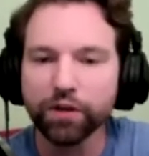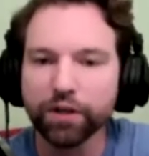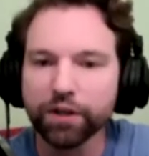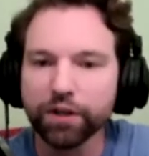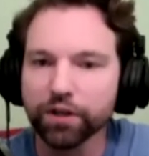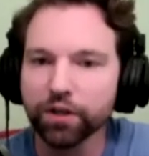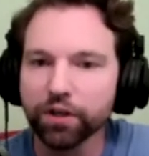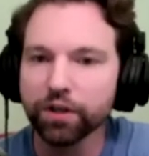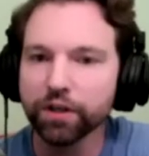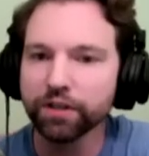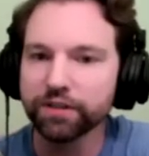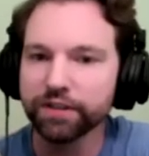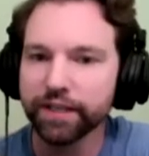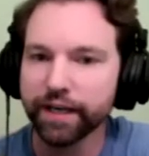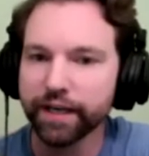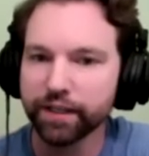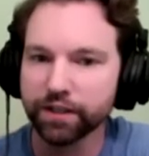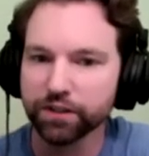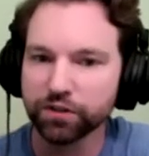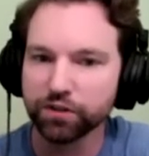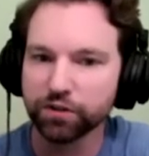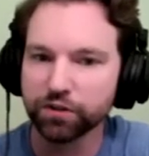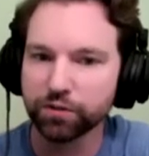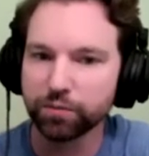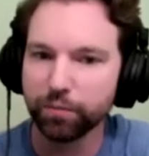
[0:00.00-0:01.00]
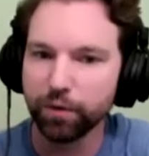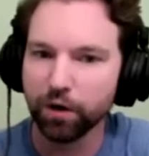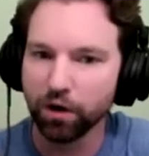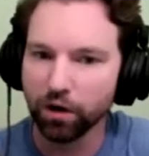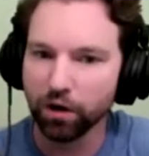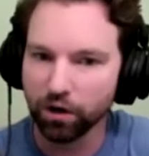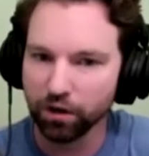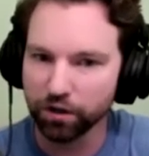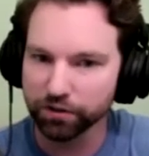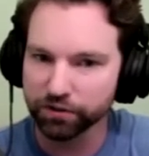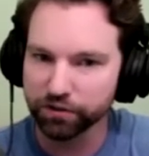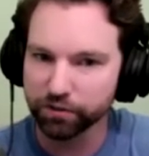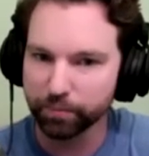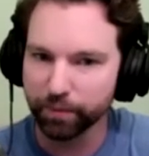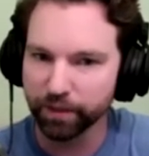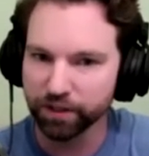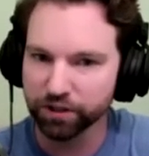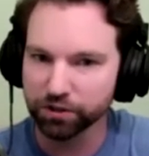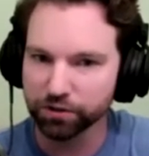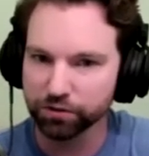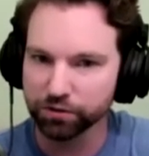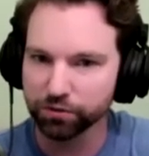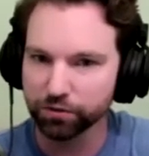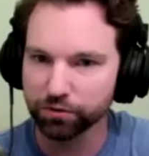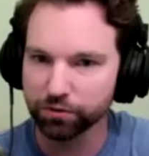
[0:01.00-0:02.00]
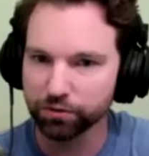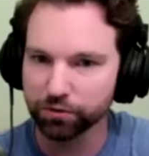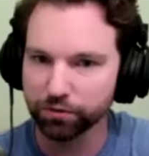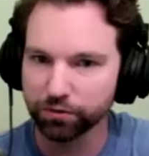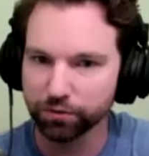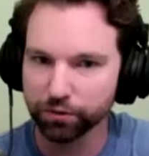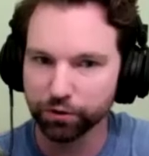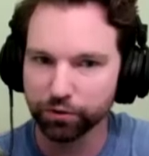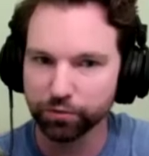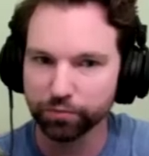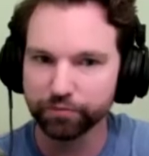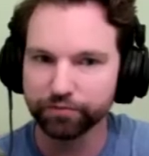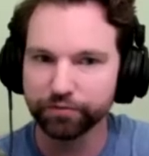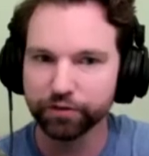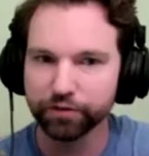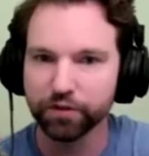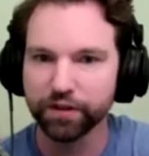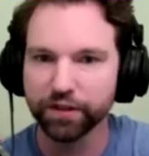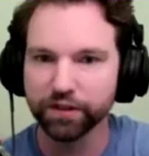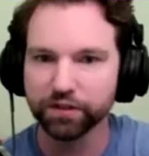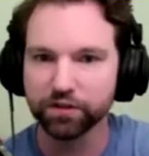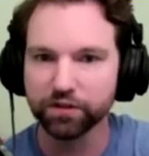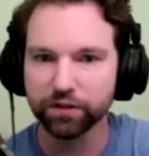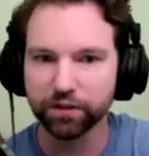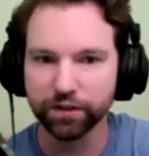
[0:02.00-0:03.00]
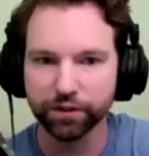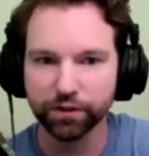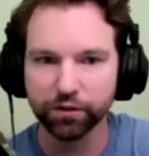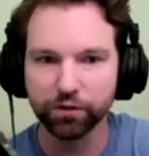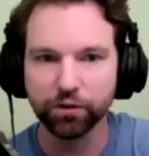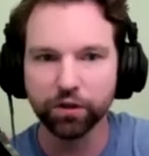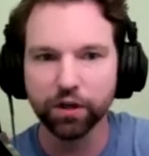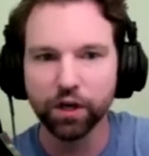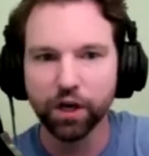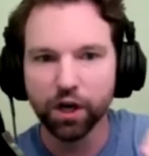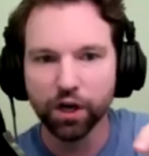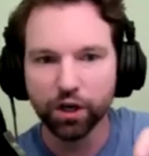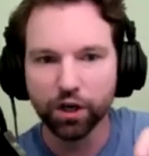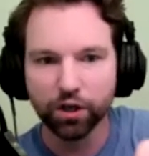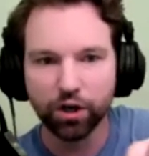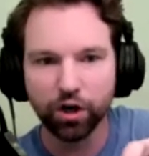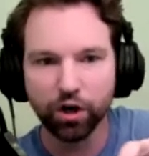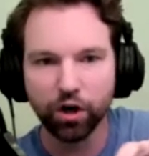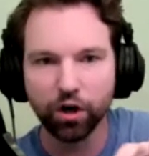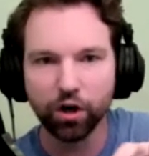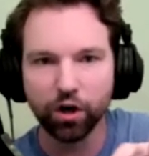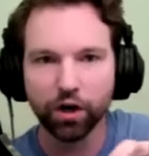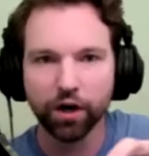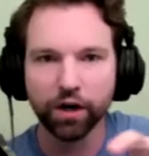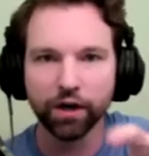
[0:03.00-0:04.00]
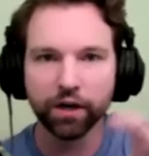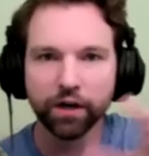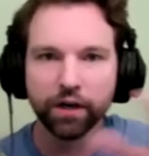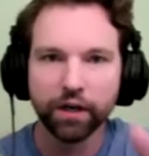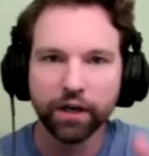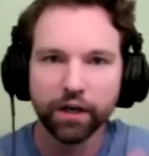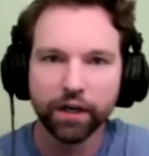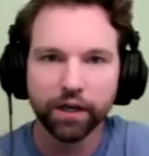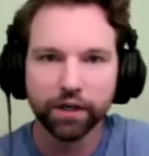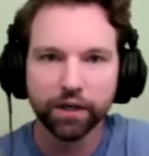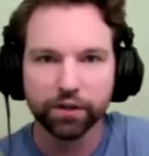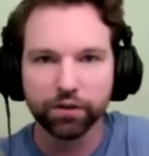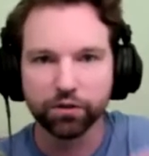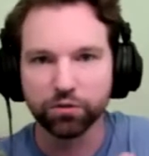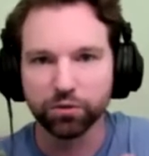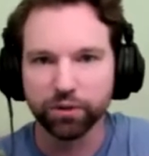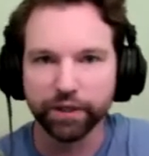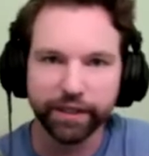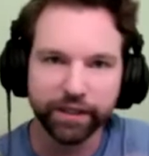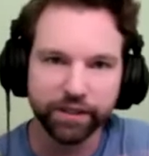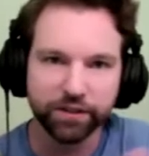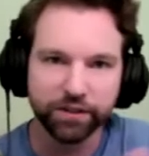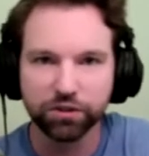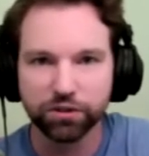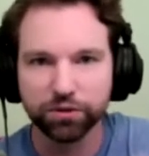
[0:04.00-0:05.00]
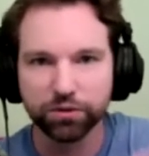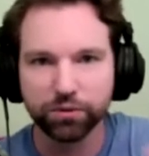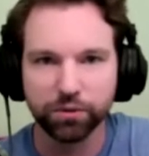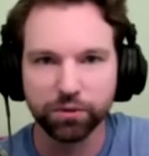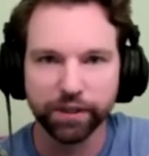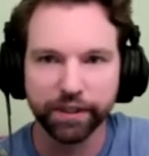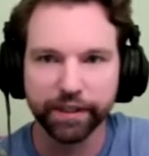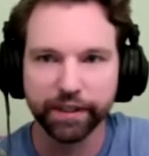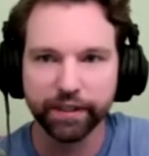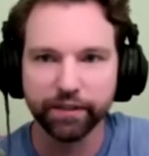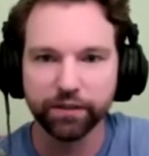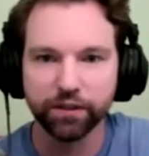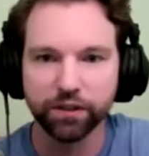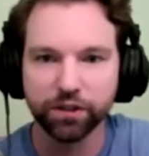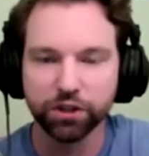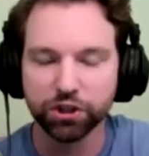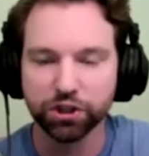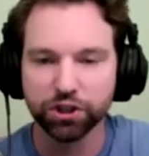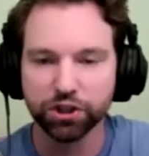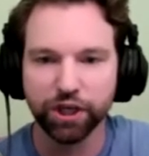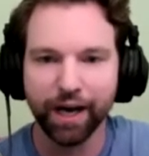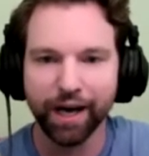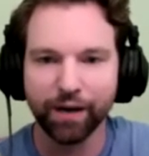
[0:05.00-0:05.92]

wanted her to take a small special group for this little car green screen ah.